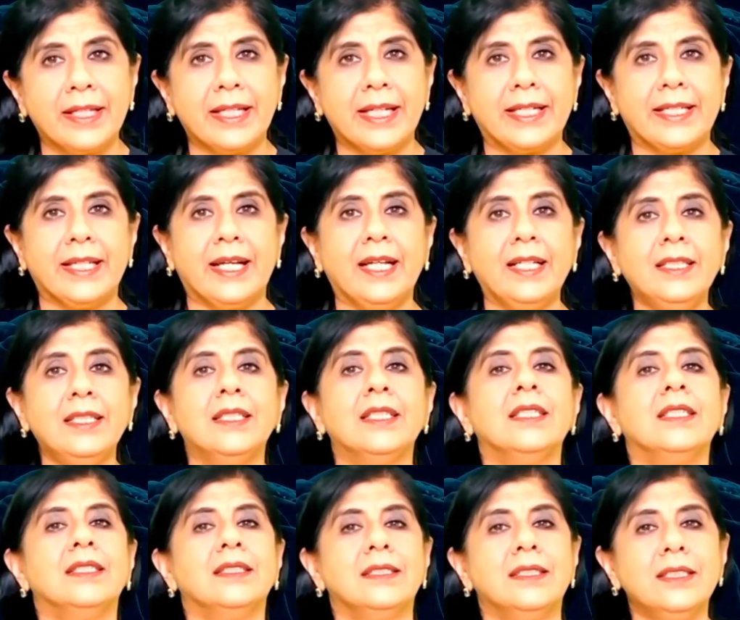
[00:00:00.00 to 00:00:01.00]
attack,
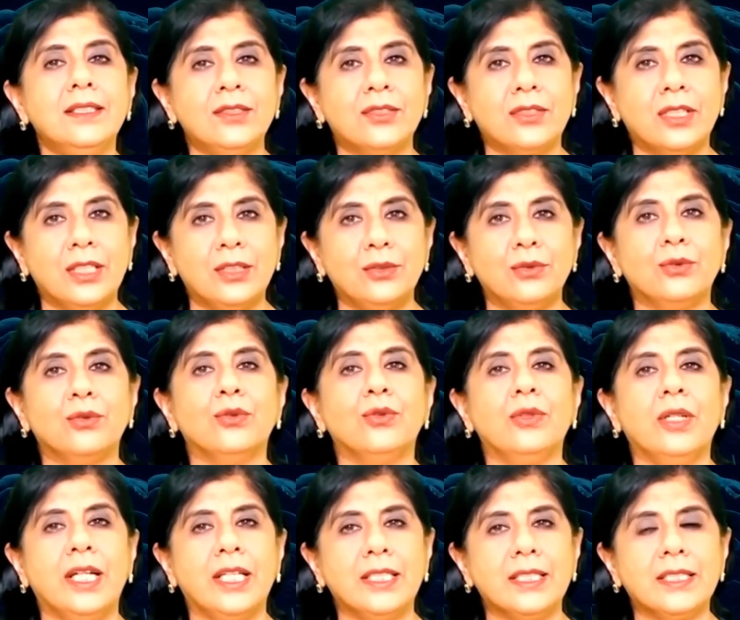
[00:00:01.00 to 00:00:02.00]
just try to go and
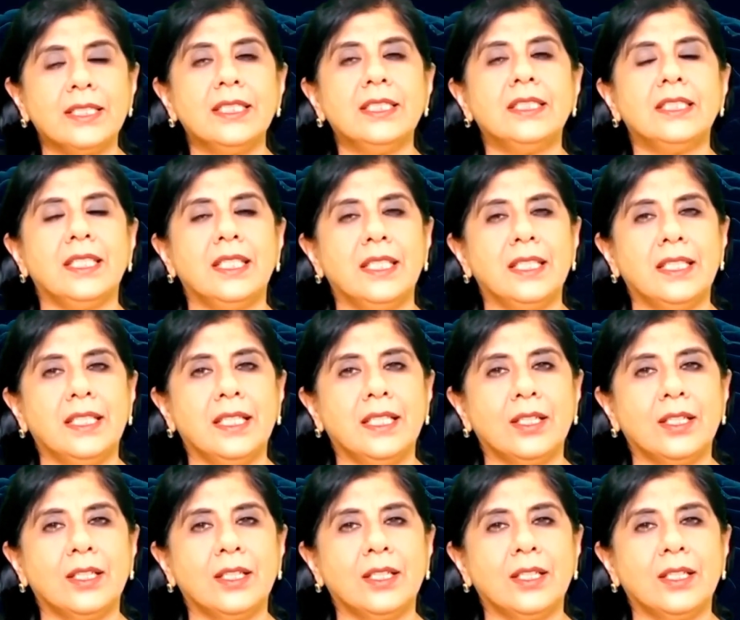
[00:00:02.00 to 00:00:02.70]
sit in a